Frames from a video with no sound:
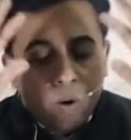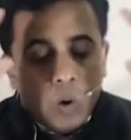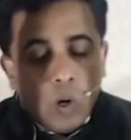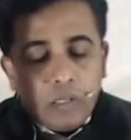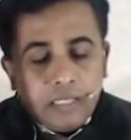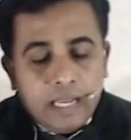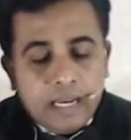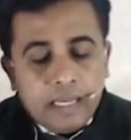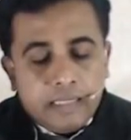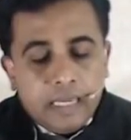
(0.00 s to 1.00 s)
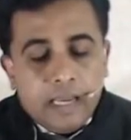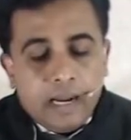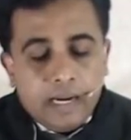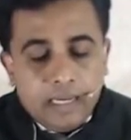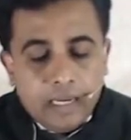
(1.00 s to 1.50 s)
hold the energy
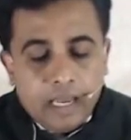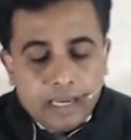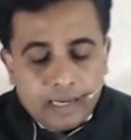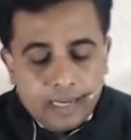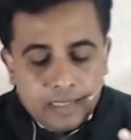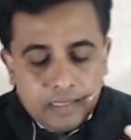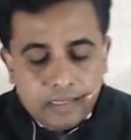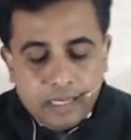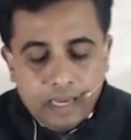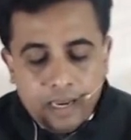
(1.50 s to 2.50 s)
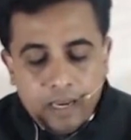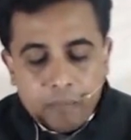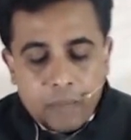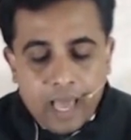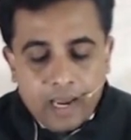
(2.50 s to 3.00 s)
until I cleanse,
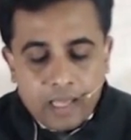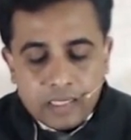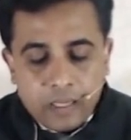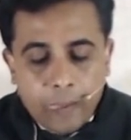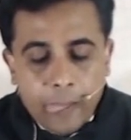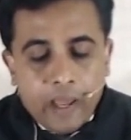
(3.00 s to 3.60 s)
heal, balance